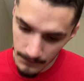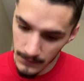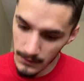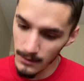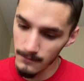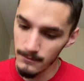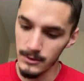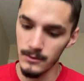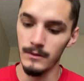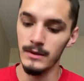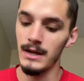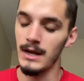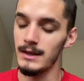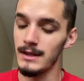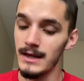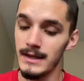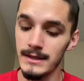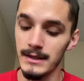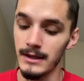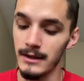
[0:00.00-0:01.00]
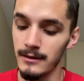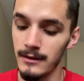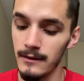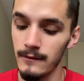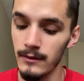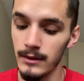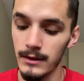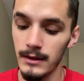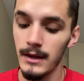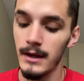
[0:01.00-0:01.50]
between Atlanta and
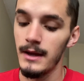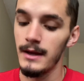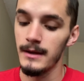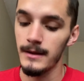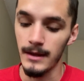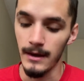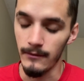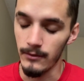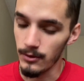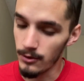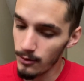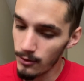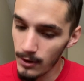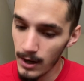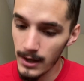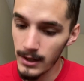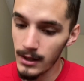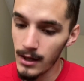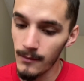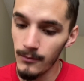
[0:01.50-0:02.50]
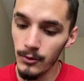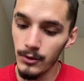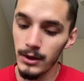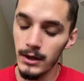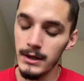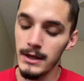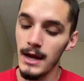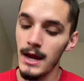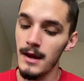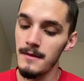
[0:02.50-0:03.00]
Cleveland, Kevin Huerter had a couple
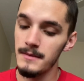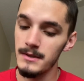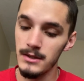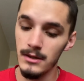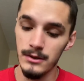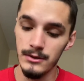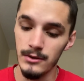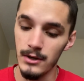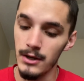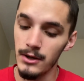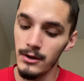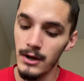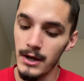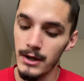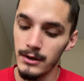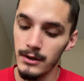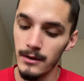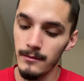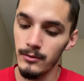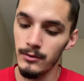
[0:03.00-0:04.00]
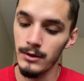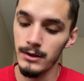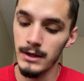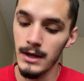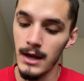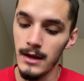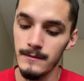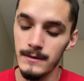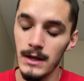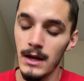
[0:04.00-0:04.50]
good games. DeAndre Hunter had a couple good
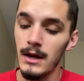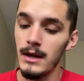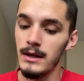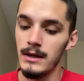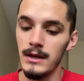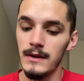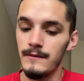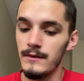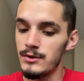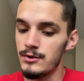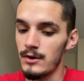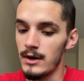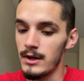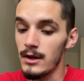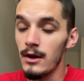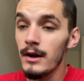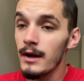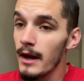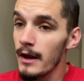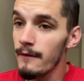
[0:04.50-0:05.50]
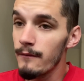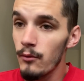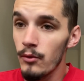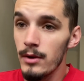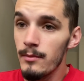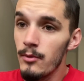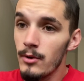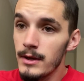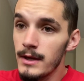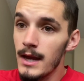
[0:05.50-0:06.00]
games. Even Trae Young had a
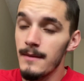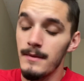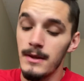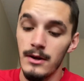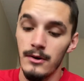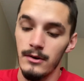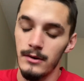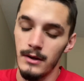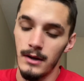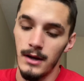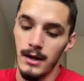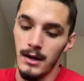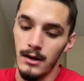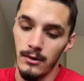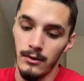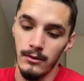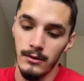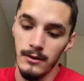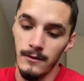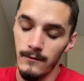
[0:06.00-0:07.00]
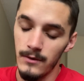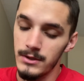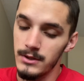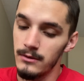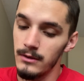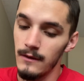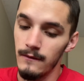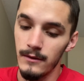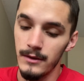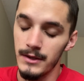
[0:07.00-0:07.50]
40-point game in there earlier versus
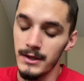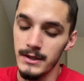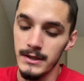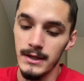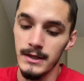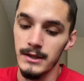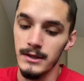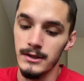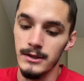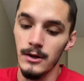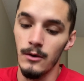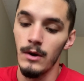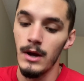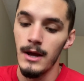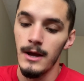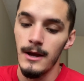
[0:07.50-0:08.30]
Cleveland this season. So